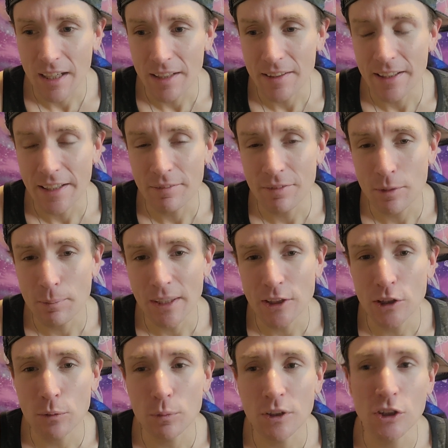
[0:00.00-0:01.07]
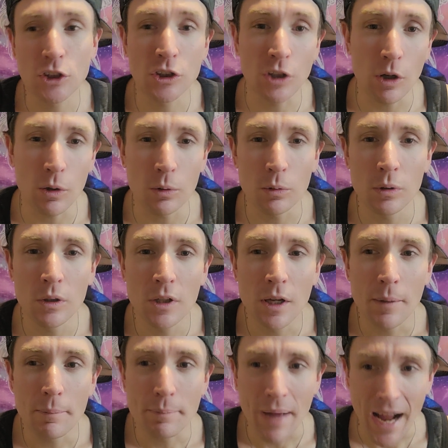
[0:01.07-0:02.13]
the inflammation was so
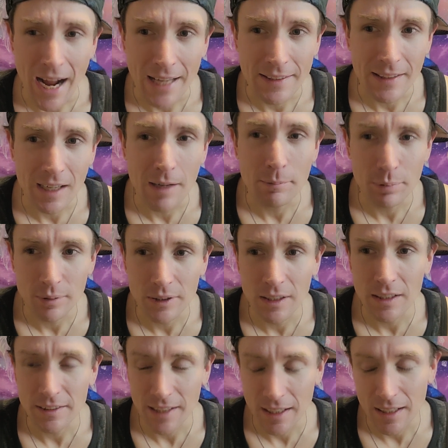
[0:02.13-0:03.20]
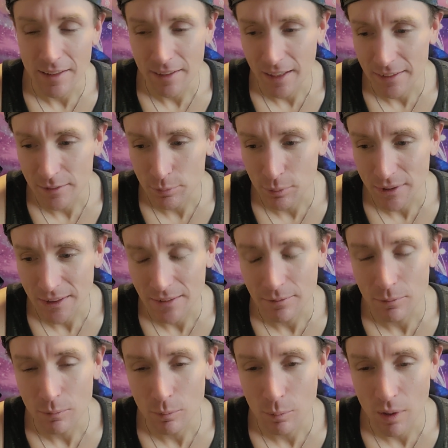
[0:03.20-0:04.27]
bad that that was
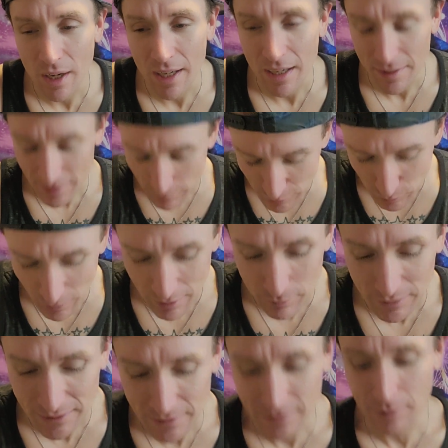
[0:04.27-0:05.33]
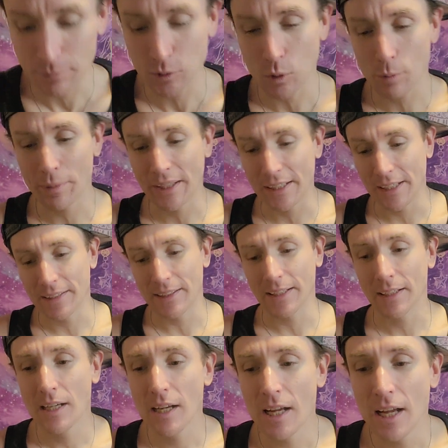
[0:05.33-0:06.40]
why I wasn't absorbing anything.
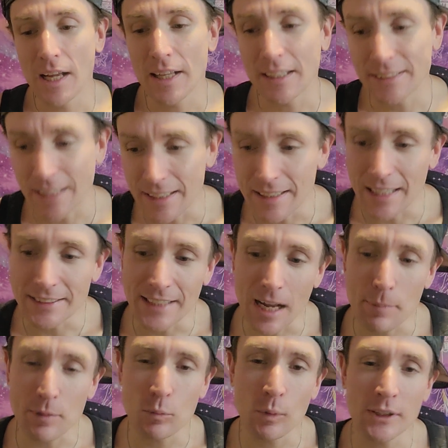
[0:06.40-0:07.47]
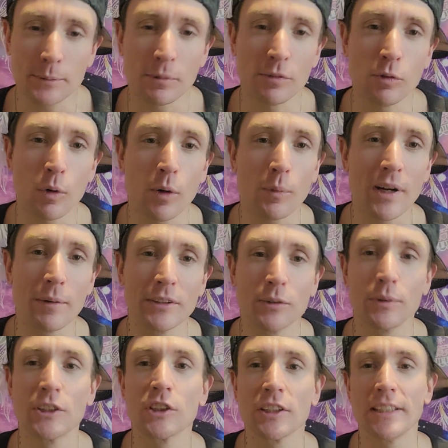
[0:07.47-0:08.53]
And so that's happened once before when I was
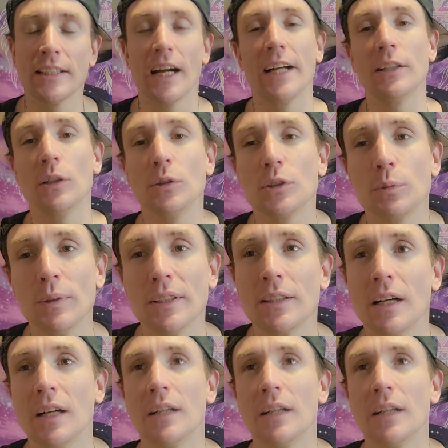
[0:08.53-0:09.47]
originally diagnosed with